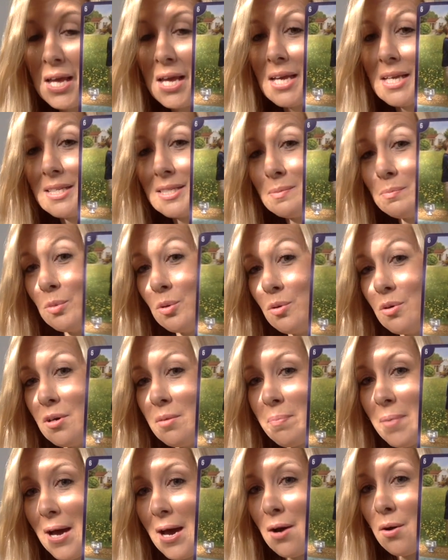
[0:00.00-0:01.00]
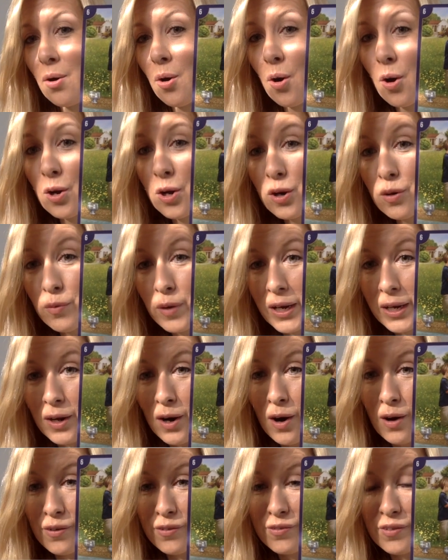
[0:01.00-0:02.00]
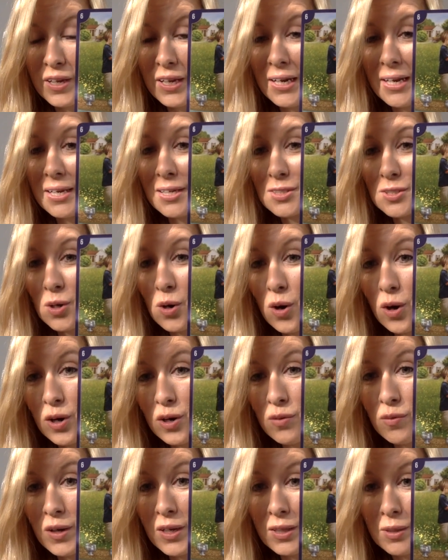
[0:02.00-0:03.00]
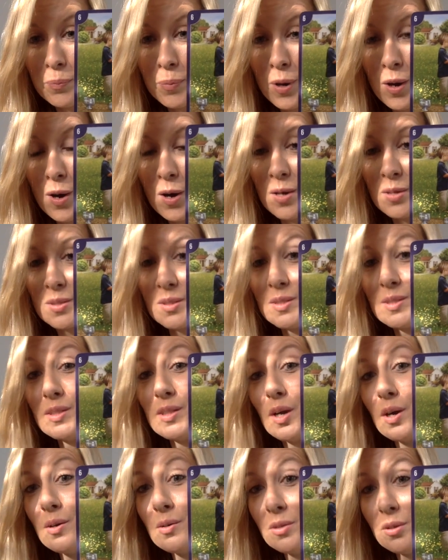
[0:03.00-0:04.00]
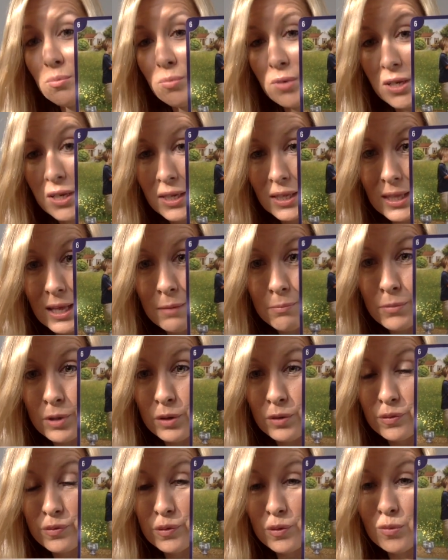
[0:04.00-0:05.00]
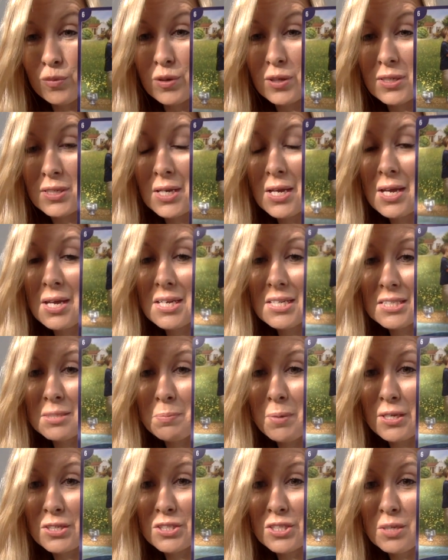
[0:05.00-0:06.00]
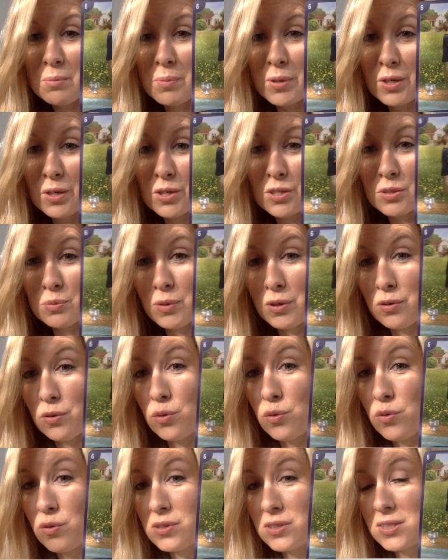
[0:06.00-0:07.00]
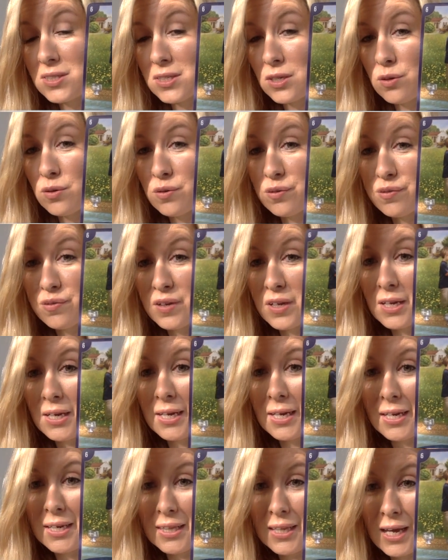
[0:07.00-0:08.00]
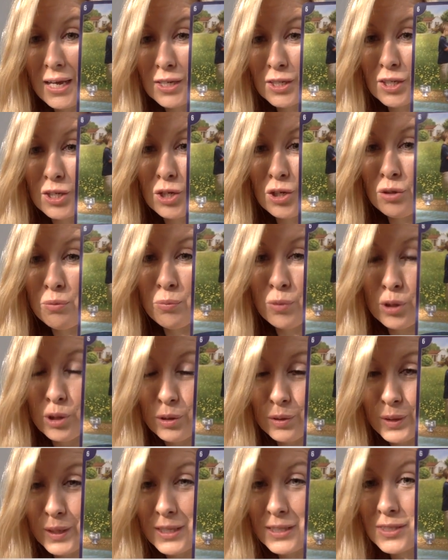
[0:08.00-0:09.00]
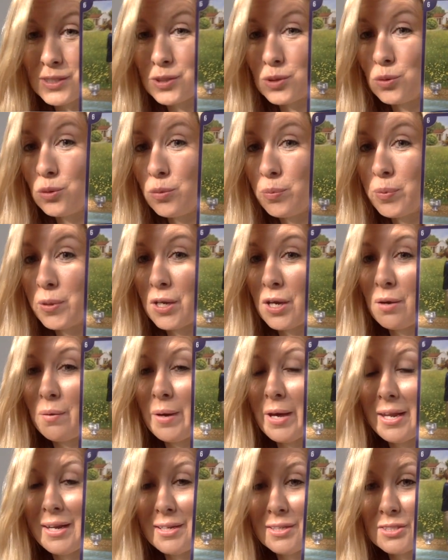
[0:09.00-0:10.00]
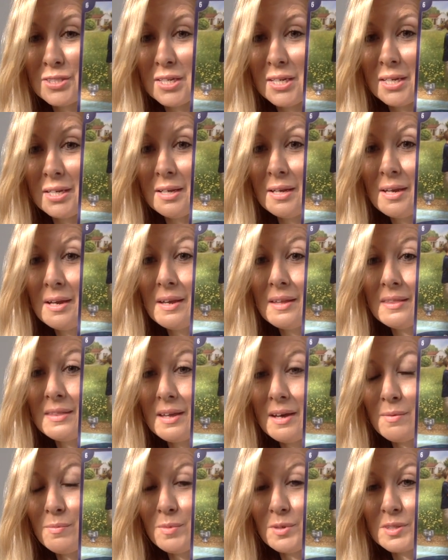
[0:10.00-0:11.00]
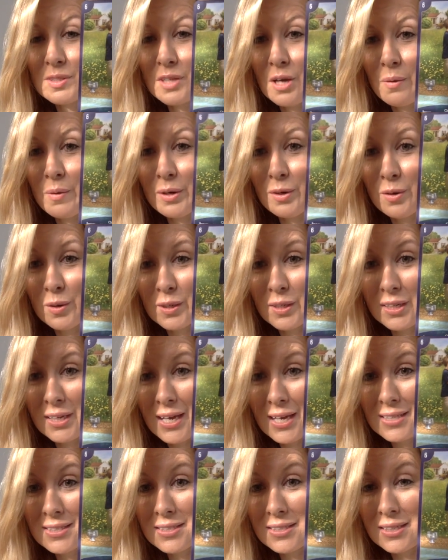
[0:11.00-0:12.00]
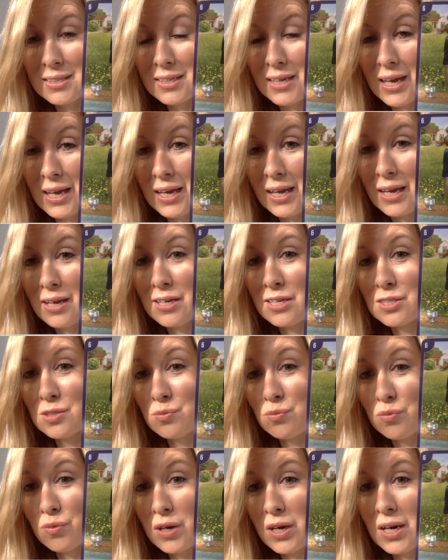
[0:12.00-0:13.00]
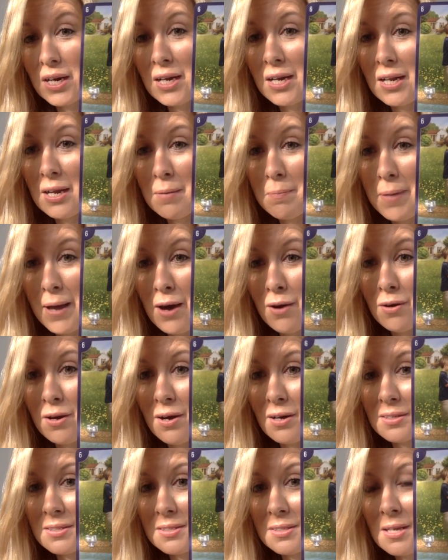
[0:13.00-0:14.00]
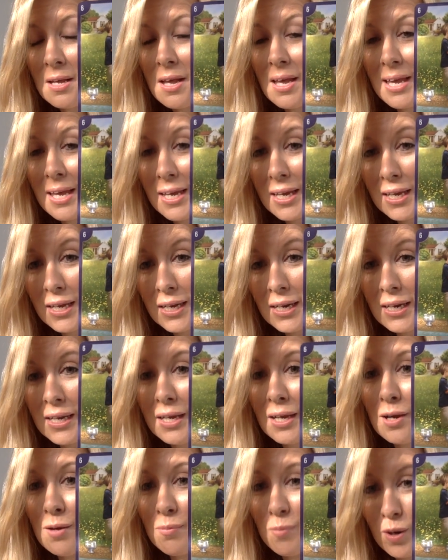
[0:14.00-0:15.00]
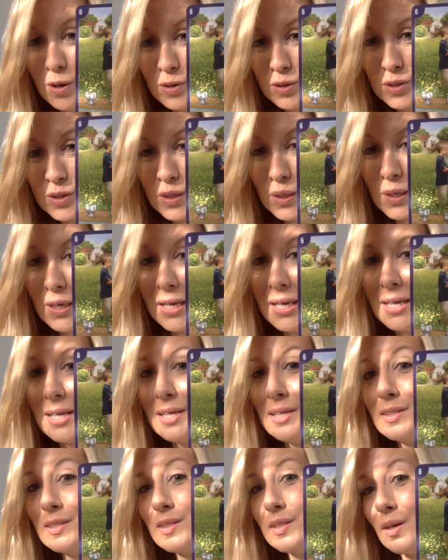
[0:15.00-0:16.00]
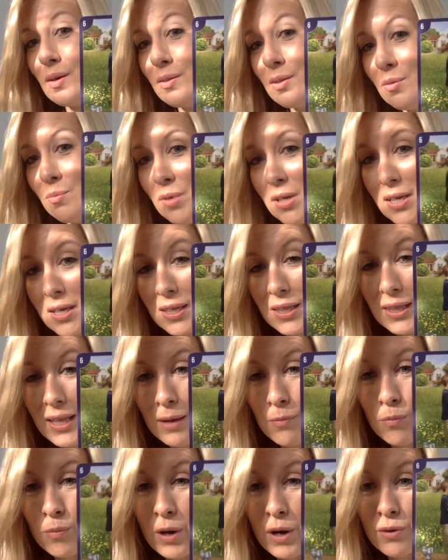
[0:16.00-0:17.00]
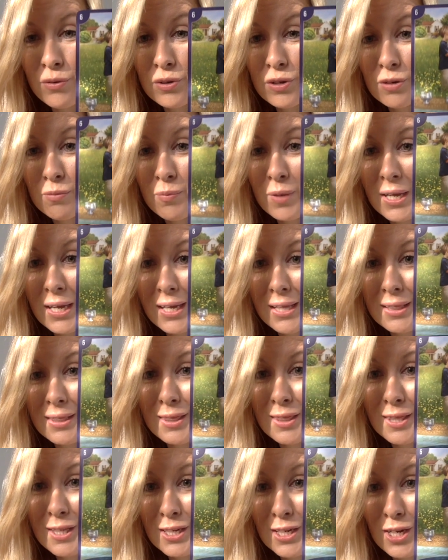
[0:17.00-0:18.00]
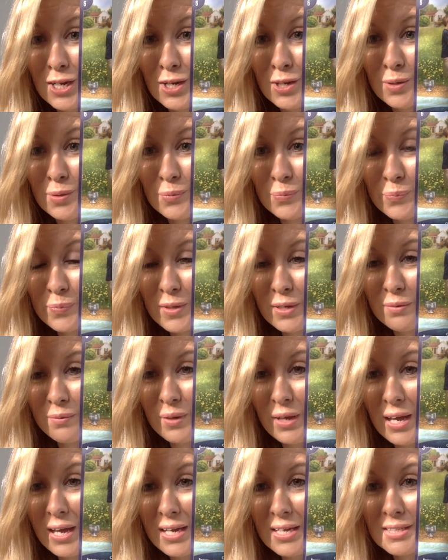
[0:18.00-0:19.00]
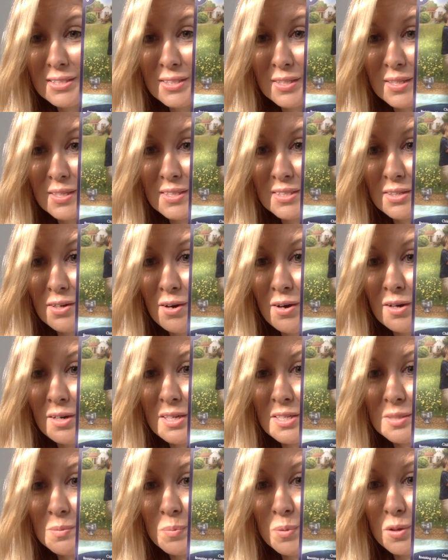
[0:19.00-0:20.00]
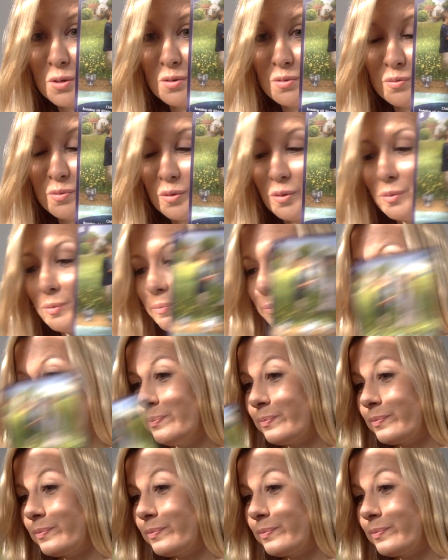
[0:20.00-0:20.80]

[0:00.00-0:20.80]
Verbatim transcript: It's more about honoring our feelings, honoring the past so that we can then move forward, especially because we're all still feeling that new moon in Scorpio energy that was going on yesterday. And it's really about us healing emotionally so that we can then welcome in the new. Okay, so this card is beautiful.